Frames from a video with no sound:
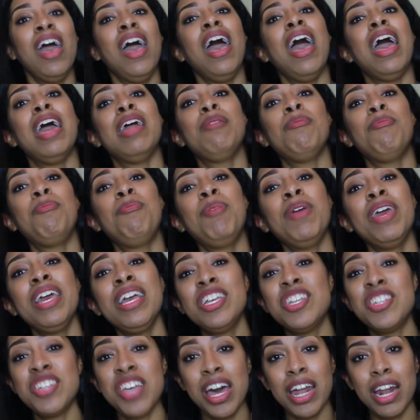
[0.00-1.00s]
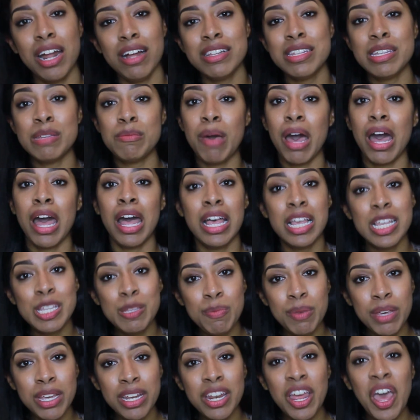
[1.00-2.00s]
And big shout out to my
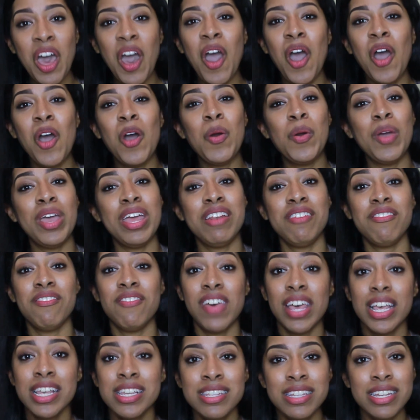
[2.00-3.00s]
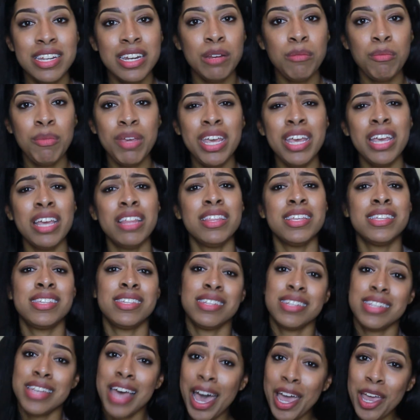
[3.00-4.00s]
husband who invested in me in
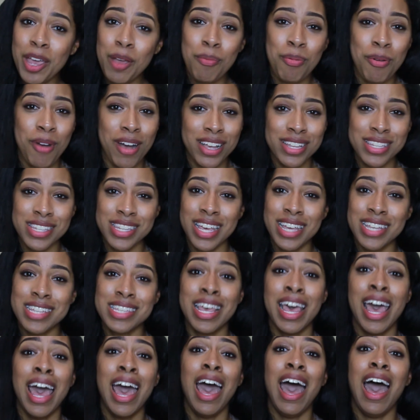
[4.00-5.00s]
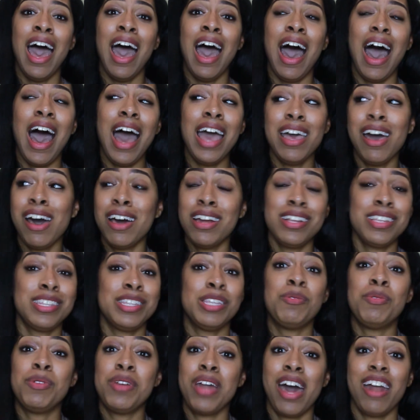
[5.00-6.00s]
this entire process. I
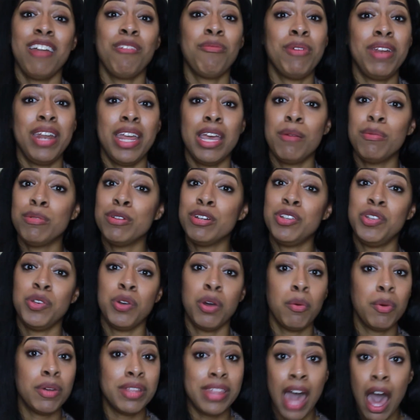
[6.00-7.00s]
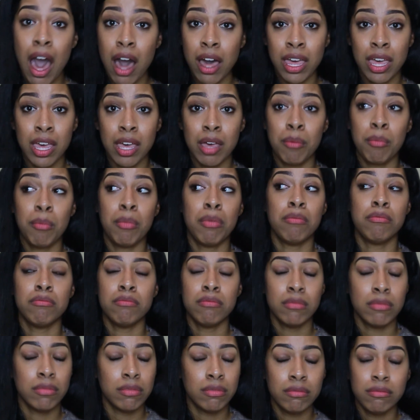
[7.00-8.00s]
honestly would not have been able to do it without him.
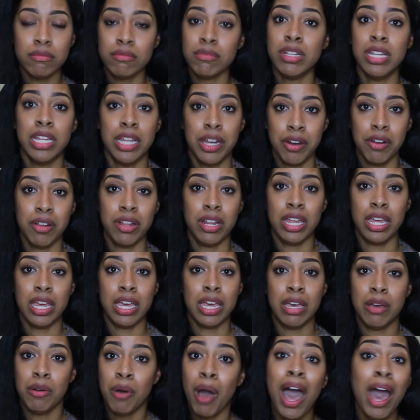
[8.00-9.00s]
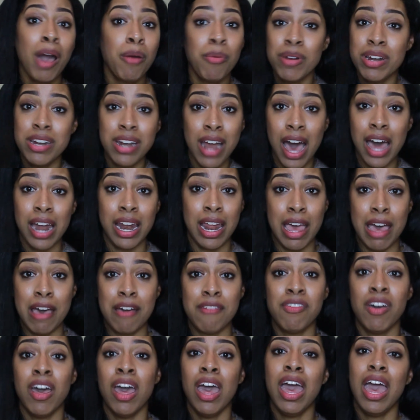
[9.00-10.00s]
Literally, I would not
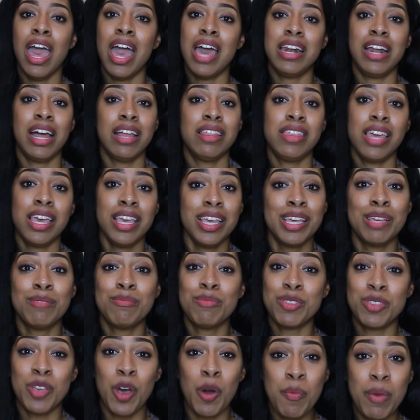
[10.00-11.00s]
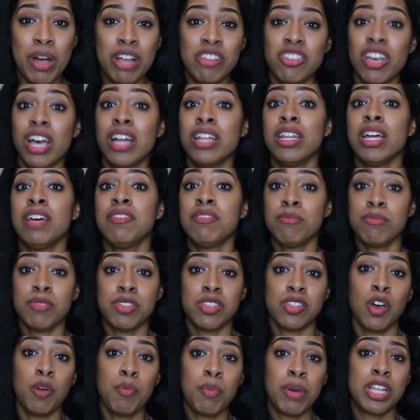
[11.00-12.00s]
have. And I thank him so much. I love him
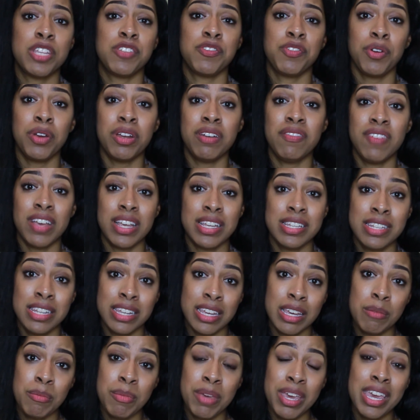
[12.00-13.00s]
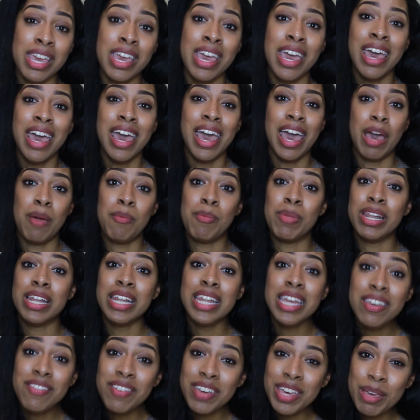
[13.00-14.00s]
so much for investing in me and
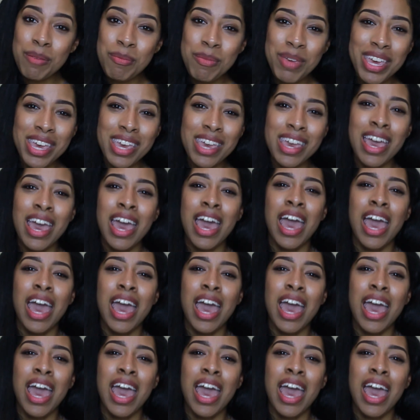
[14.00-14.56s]
believing in me.